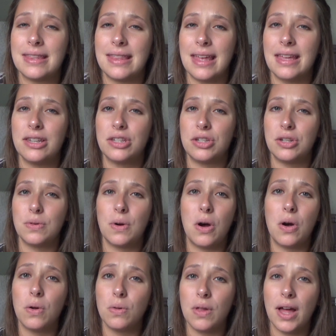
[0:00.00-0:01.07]
that they do a
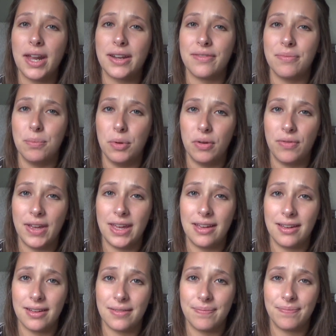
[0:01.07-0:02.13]
whole lot of
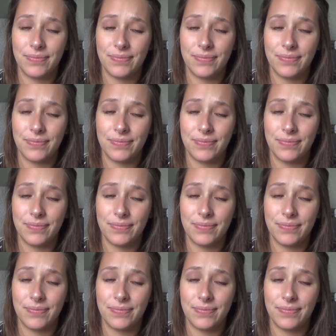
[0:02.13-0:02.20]
moving